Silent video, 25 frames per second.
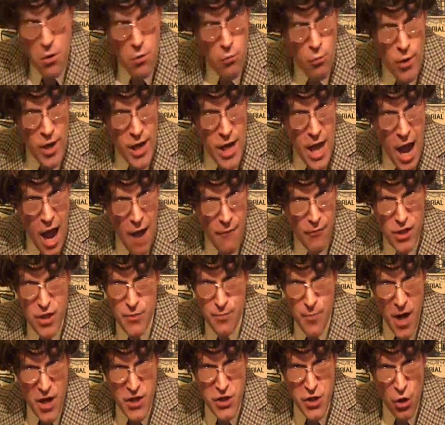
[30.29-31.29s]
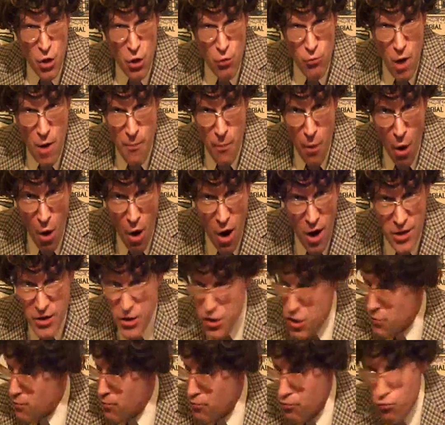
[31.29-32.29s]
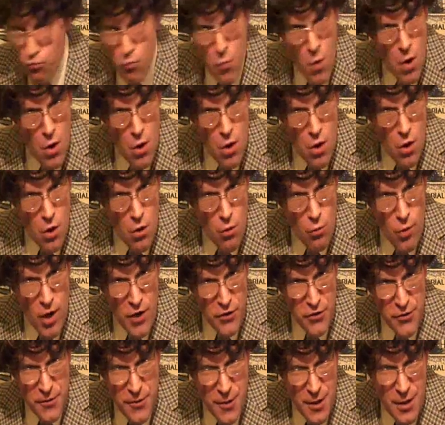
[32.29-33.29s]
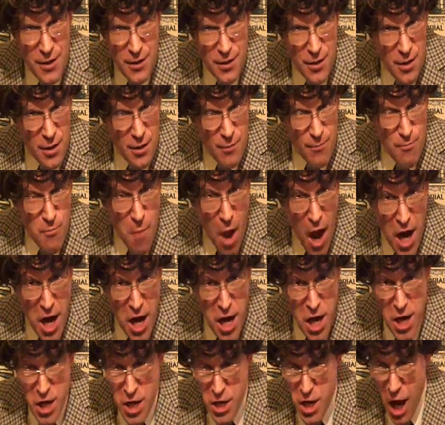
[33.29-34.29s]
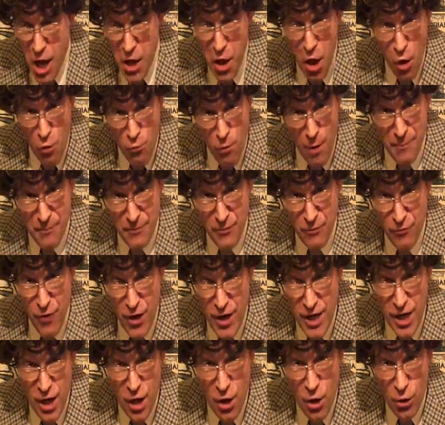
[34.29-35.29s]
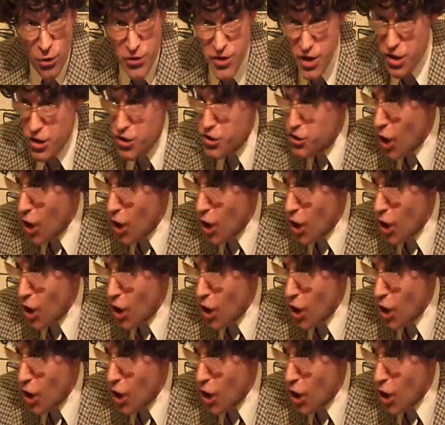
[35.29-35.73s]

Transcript: we have a special report with many other ripped videos and